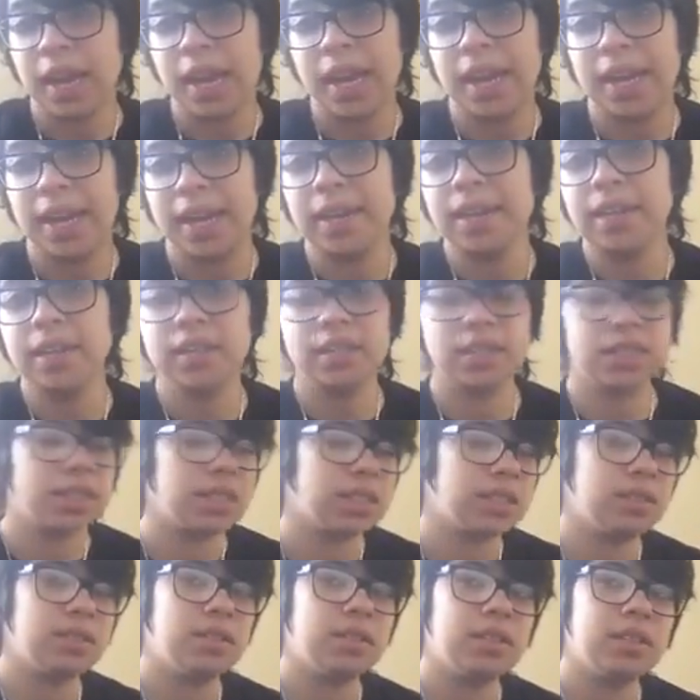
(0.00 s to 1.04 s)
headaches
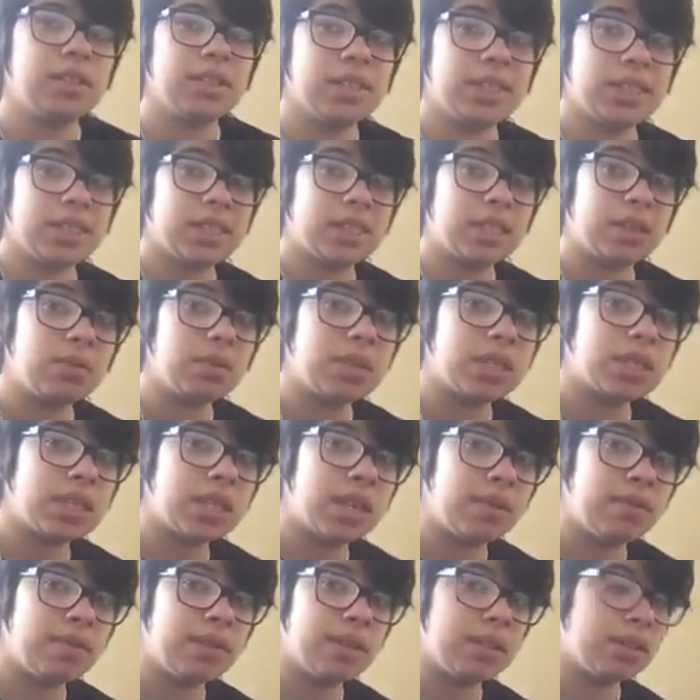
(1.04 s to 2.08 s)
since I was
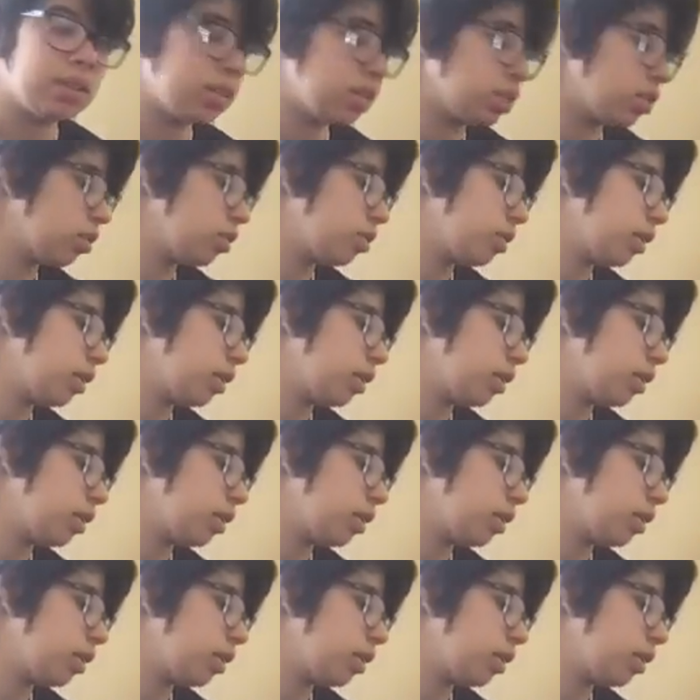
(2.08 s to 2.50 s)
7, so